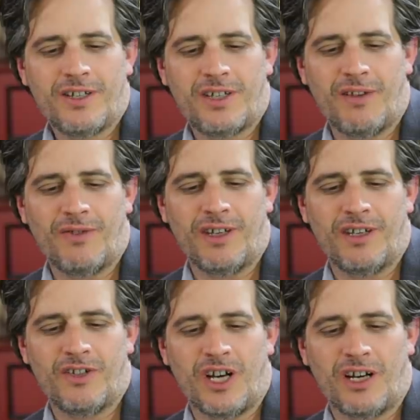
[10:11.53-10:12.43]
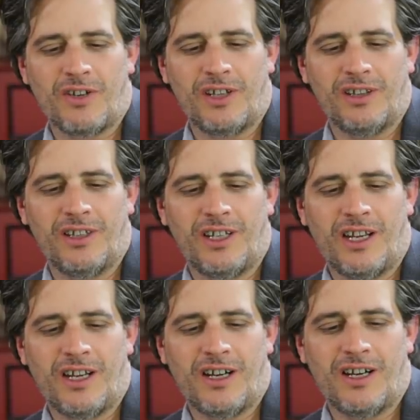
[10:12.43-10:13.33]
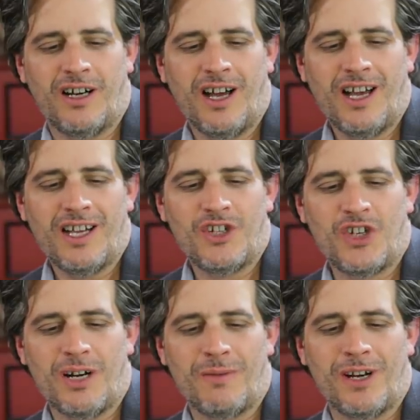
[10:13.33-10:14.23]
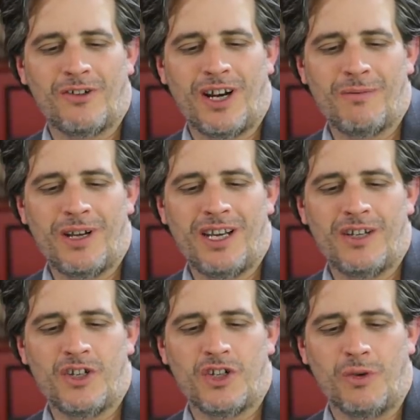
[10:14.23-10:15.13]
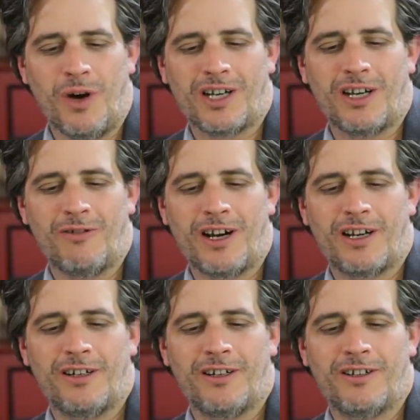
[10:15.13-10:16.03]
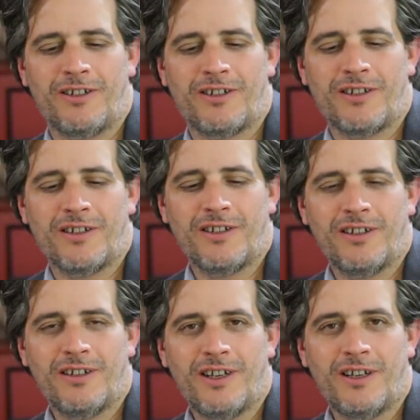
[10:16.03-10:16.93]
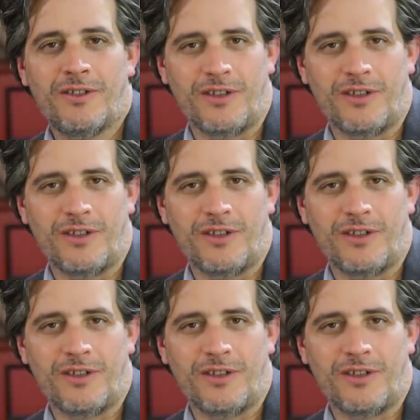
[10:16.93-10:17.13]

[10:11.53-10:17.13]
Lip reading: Stephen, Jonathan, Linnea, Jeremy, Graham, Eden, Joaco Records, and